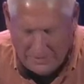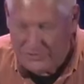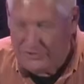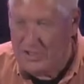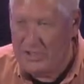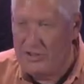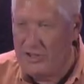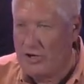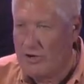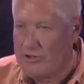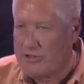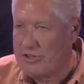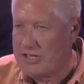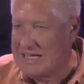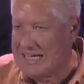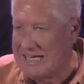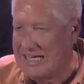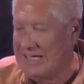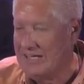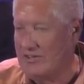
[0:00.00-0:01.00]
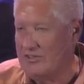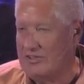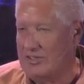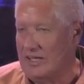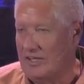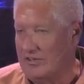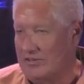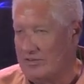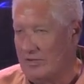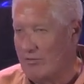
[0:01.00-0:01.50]
See, their thinking is
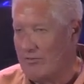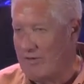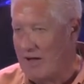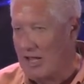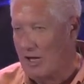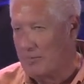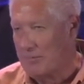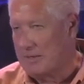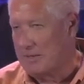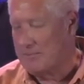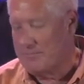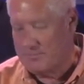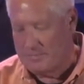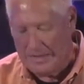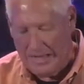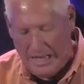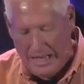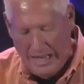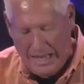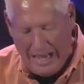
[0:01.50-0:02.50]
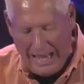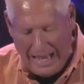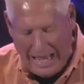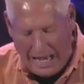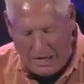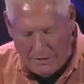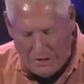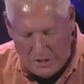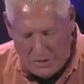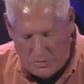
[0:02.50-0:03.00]
this. Now follow me.
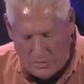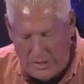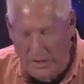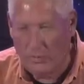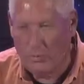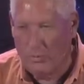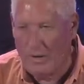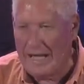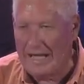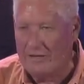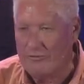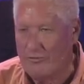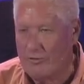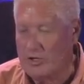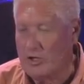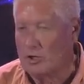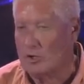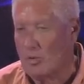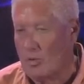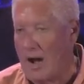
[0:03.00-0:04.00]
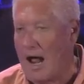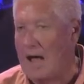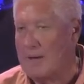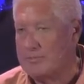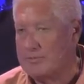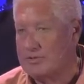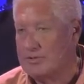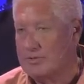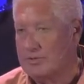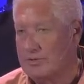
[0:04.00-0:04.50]
How do you get rain for your
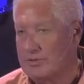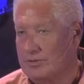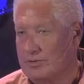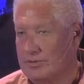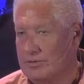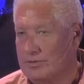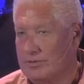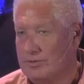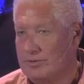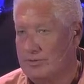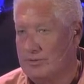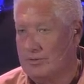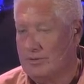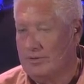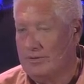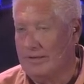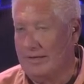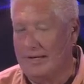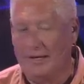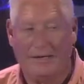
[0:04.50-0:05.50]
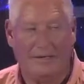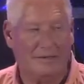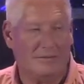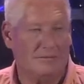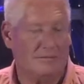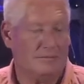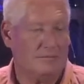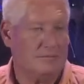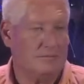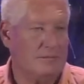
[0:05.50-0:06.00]
crops in
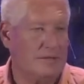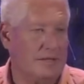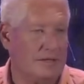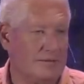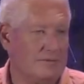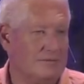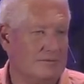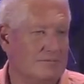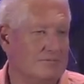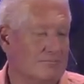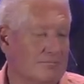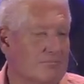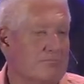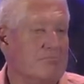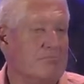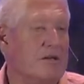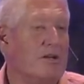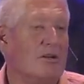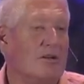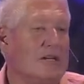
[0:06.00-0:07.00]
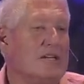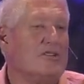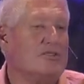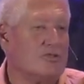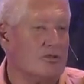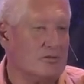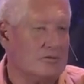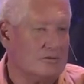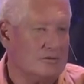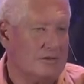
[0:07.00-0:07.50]
a, in a Middle
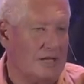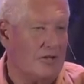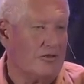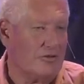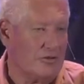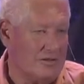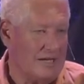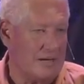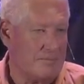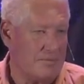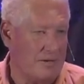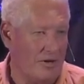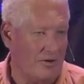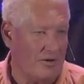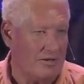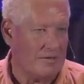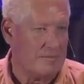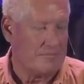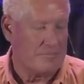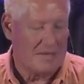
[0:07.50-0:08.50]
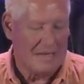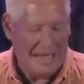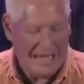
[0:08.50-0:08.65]
Eastern desert type area?